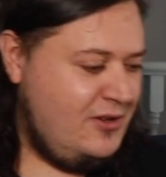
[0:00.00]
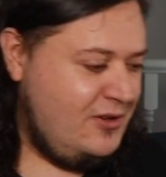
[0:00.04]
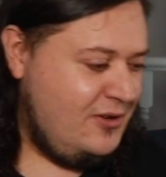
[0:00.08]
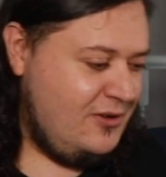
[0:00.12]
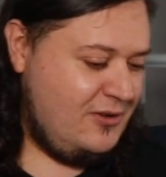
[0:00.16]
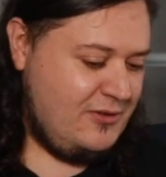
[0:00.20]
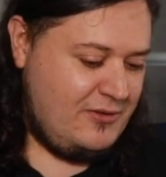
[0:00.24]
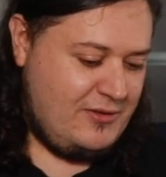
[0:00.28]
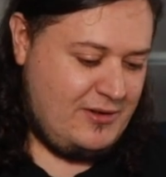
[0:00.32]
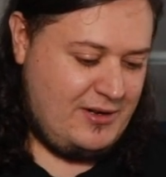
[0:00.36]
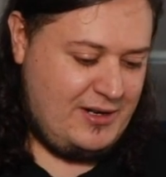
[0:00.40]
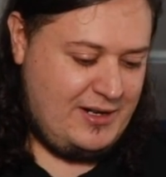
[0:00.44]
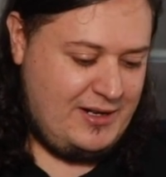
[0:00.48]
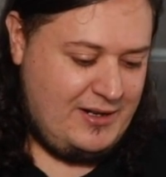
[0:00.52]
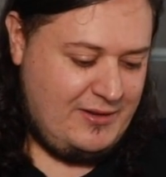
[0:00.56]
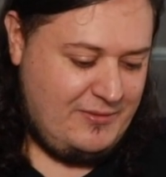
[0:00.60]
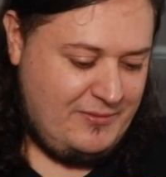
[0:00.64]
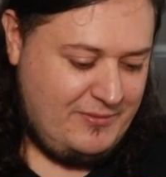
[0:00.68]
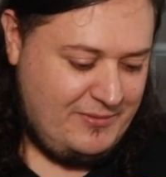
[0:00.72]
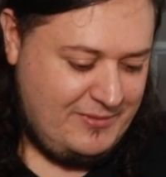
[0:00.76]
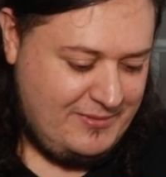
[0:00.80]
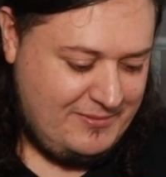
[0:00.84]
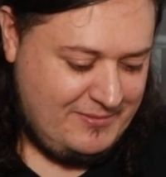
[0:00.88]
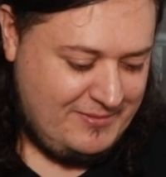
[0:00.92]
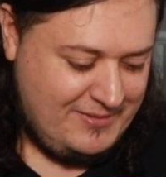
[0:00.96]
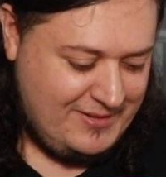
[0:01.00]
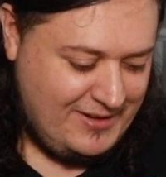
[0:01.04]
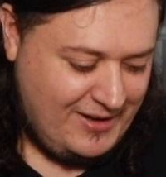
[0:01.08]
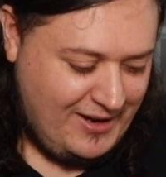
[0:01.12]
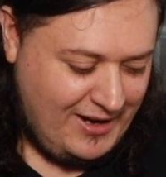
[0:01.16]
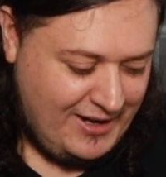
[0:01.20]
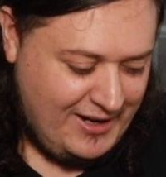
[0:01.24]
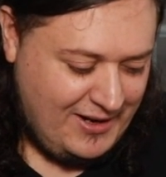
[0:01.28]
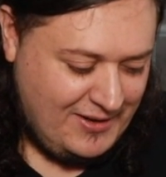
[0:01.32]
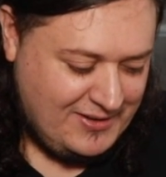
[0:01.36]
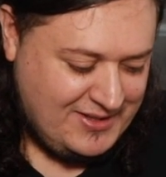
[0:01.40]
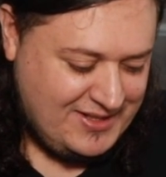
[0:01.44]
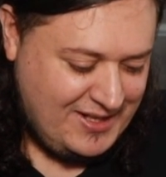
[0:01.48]
Alright,
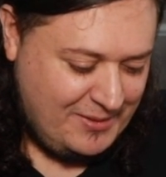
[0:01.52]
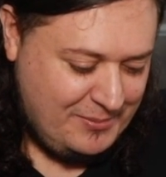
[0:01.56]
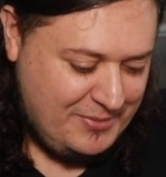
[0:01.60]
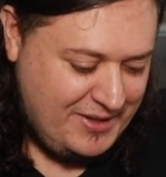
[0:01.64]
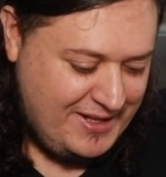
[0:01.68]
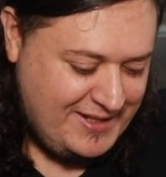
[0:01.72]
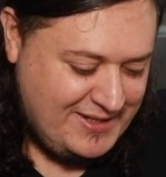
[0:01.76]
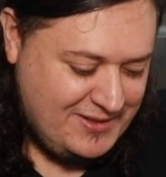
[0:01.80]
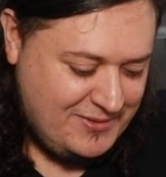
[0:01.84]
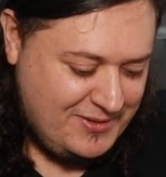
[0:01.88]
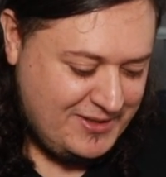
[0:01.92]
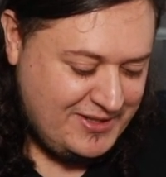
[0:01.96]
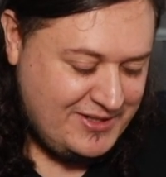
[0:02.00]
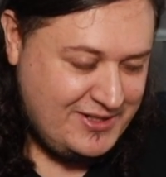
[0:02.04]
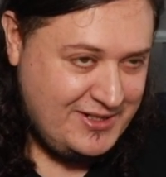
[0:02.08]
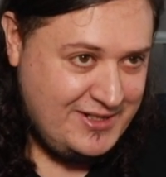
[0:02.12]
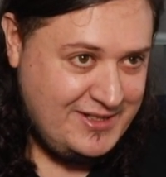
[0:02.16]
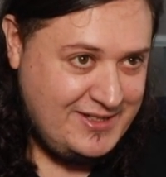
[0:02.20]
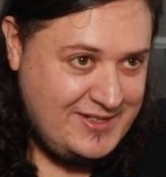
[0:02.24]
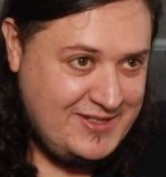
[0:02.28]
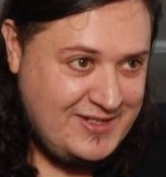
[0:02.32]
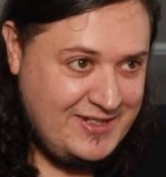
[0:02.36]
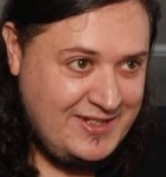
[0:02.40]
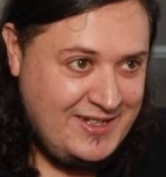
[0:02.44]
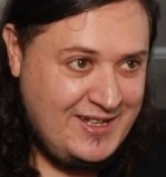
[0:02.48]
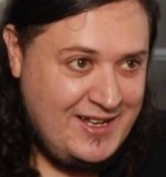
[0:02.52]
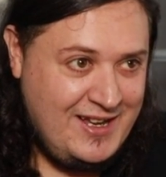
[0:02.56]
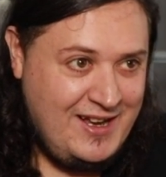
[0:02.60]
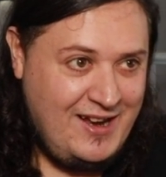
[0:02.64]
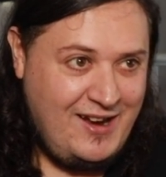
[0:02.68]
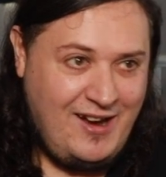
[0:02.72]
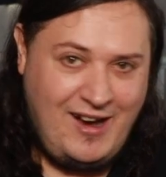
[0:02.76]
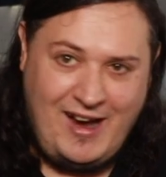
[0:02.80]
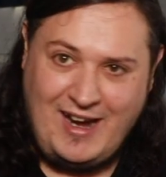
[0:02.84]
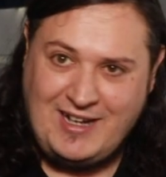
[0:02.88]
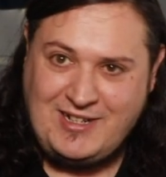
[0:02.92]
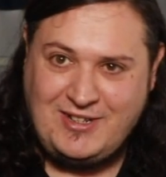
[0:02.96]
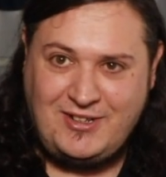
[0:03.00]
I know some of these questions.
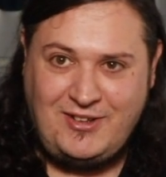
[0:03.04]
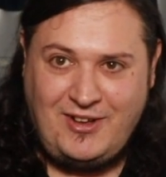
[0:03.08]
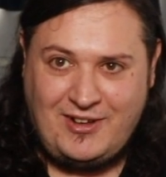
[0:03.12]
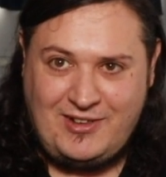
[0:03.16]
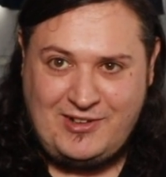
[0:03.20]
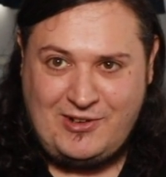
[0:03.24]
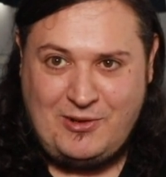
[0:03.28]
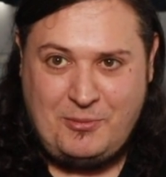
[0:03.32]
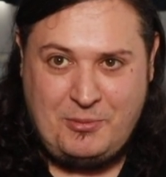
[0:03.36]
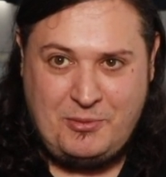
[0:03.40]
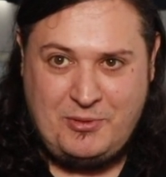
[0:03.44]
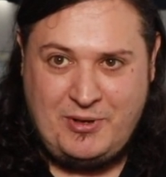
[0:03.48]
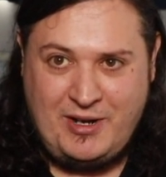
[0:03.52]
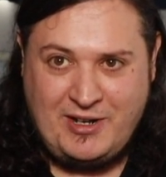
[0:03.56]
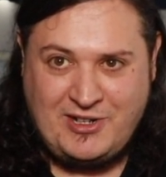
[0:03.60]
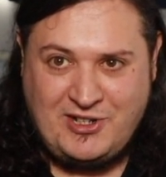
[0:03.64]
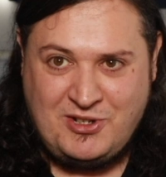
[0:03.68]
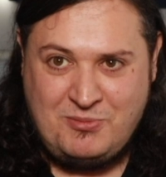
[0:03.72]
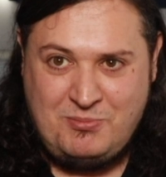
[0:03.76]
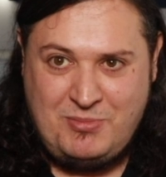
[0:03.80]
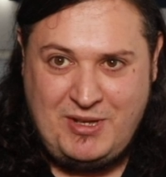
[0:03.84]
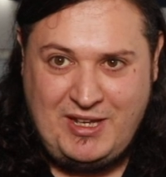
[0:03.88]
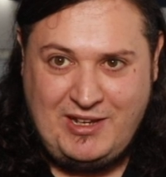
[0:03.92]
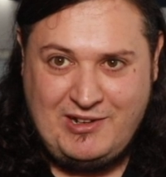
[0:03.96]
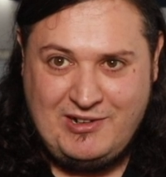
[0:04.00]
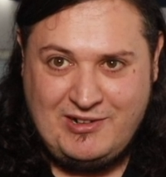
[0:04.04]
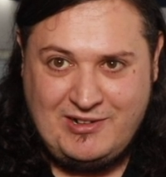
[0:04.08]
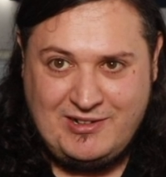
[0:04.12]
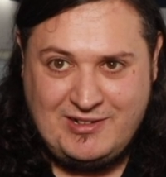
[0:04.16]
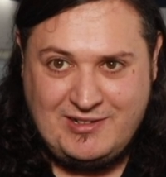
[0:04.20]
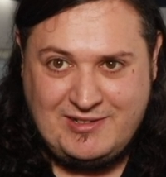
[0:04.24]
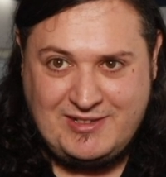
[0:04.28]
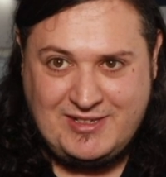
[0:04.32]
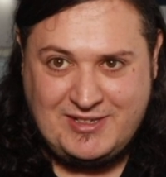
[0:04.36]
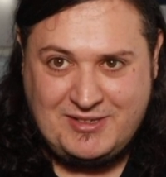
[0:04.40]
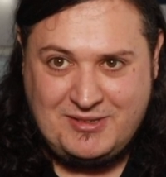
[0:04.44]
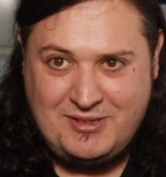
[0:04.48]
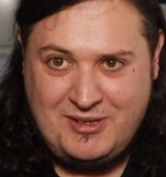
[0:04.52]
I actually like the copy protection
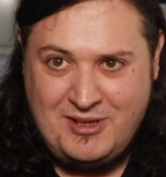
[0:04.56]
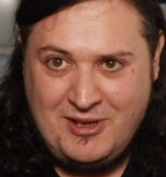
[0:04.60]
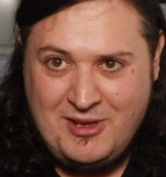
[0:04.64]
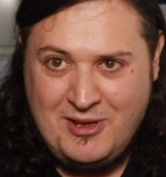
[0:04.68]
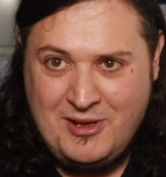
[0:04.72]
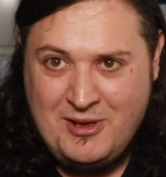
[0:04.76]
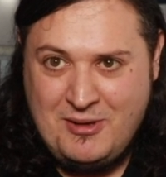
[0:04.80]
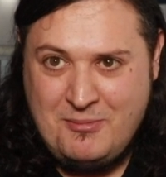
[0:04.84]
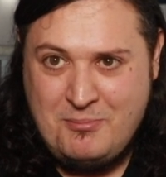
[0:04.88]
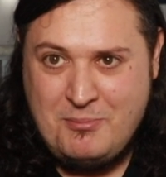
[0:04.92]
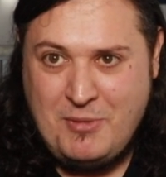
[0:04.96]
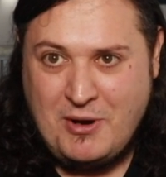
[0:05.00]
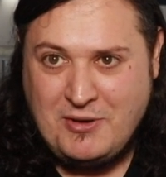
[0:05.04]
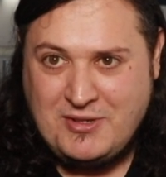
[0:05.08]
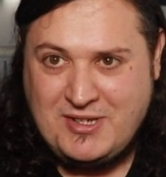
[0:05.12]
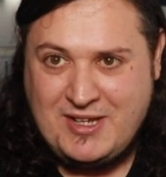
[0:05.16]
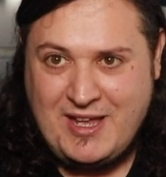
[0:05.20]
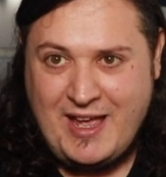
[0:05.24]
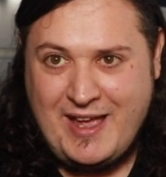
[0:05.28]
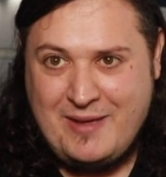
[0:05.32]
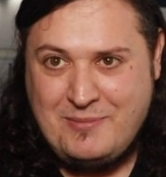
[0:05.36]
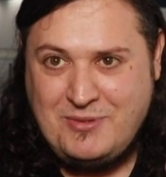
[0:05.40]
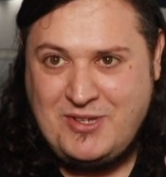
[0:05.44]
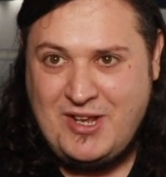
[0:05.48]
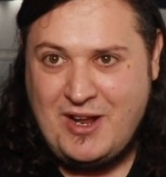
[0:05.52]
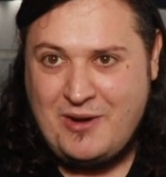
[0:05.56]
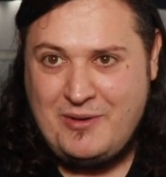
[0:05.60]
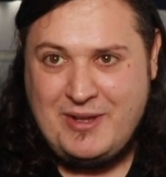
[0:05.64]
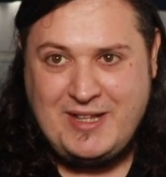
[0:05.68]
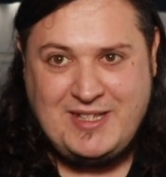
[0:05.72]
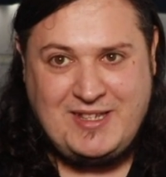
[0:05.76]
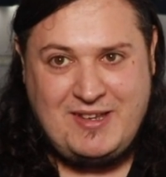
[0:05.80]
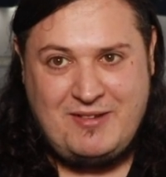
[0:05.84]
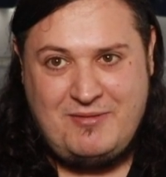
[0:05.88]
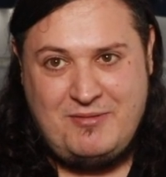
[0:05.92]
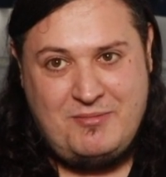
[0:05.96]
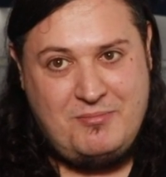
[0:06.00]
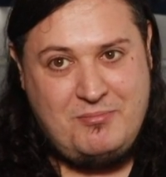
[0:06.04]
because most games,
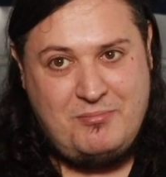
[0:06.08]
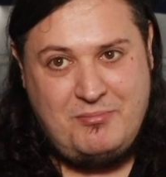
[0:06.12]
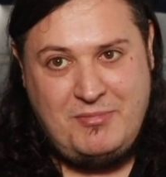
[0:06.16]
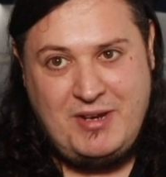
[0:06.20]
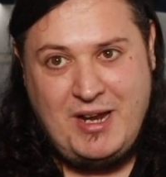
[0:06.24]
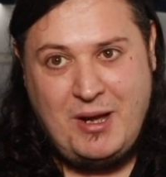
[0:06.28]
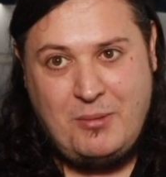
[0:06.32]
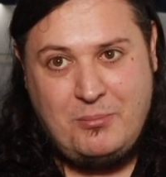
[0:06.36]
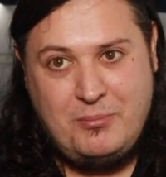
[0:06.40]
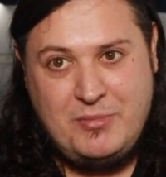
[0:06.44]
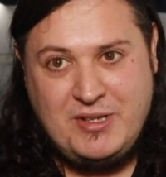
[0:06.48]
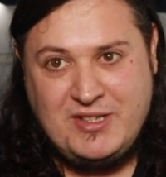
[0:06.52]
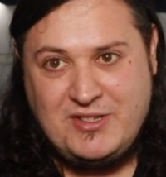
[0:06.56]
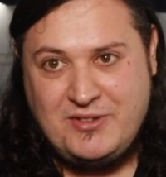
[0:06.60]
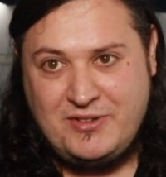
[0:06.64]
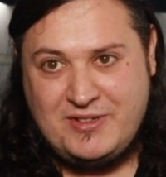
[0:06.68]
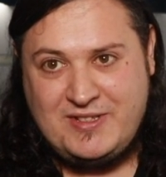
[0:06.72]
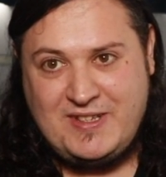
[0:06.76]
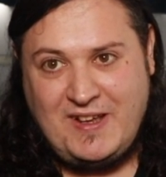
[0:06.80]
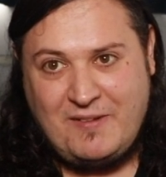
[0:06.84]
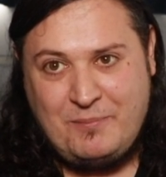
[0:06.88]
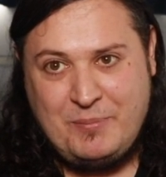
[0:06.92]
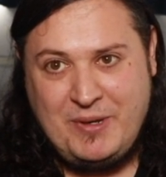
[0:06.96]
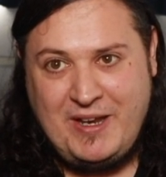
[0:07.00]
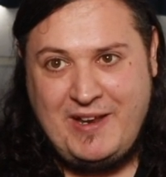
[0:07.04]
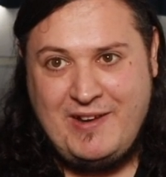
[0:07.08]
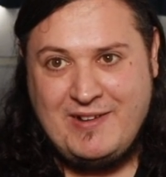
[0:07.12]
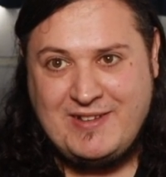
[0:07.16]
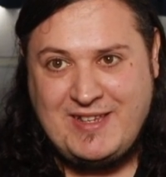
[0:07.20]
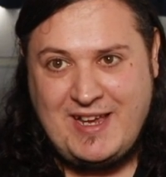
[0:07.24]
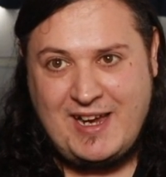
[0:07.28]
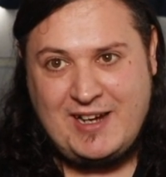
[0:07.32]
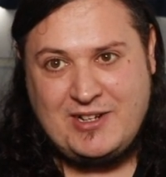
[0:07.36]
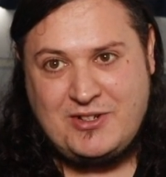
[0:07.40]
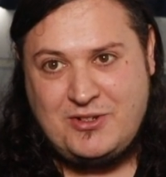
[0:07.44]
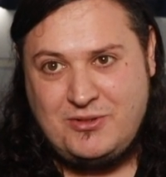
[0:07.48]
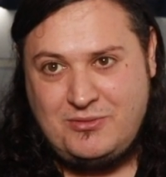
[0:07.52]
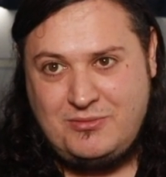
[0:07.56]
it's numbers or something. But here it's
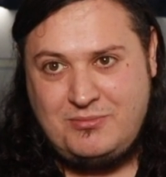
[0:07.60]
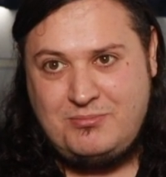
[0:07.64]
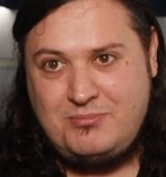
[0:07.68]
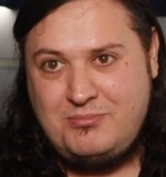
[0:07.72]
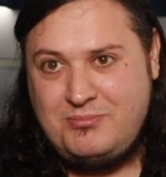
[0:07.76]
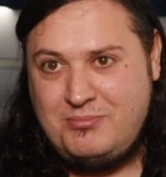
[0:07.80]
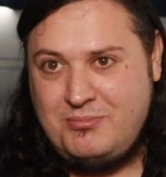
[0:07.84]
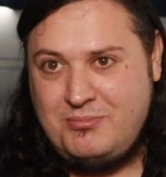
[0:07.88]
actual